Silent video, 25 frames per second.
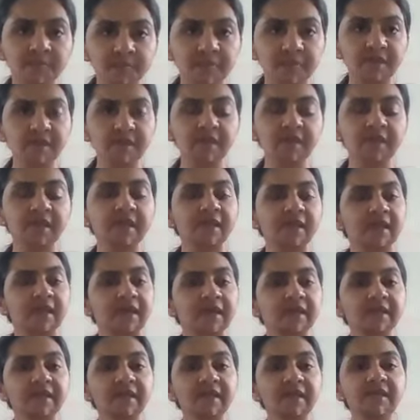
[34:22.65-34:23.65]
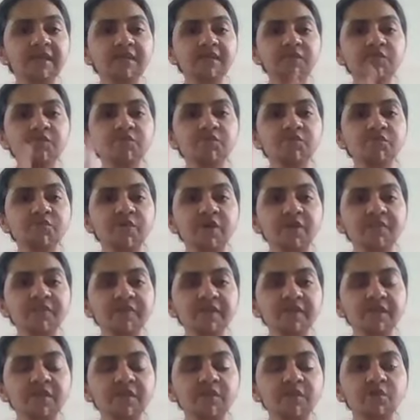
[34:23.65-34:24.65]
But again, due to
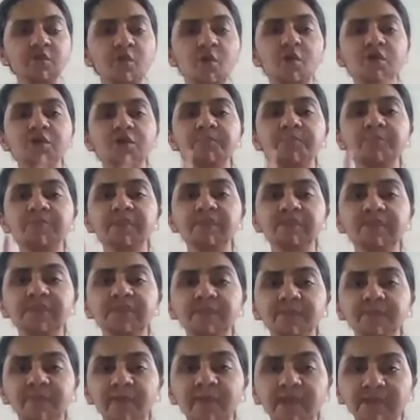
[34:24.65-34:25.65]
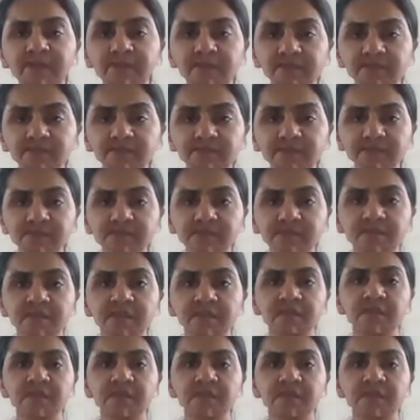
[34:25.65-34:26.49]
our wrong breathing patterns,